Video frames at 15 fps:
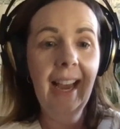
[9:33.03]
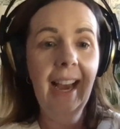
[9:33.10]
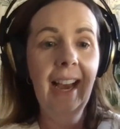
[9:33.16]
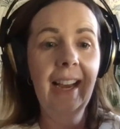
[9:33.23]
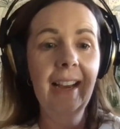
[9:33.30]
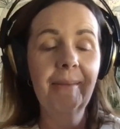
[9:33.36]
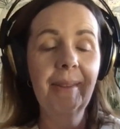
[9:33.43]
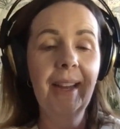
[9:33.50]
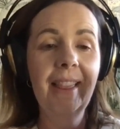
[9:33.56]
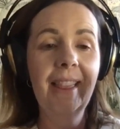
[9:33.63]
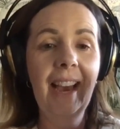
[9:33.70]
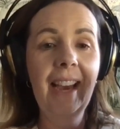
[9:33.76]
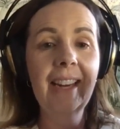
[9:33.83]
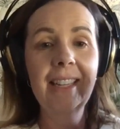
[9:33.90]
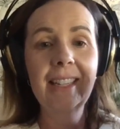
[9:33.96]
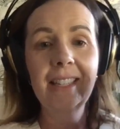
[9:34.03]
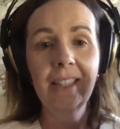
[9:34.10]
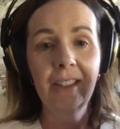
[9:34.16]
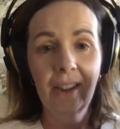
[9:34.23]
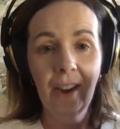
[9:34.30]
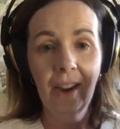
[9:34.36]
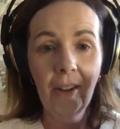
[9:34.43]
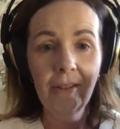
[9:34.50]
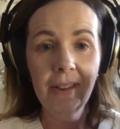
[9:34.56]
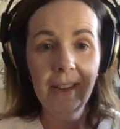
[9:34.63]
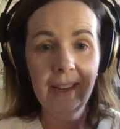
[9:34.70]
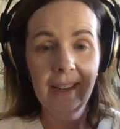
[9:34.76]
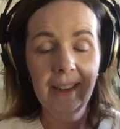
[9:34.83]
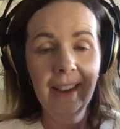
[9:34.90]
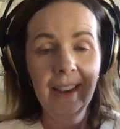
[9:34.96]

and that is golfing.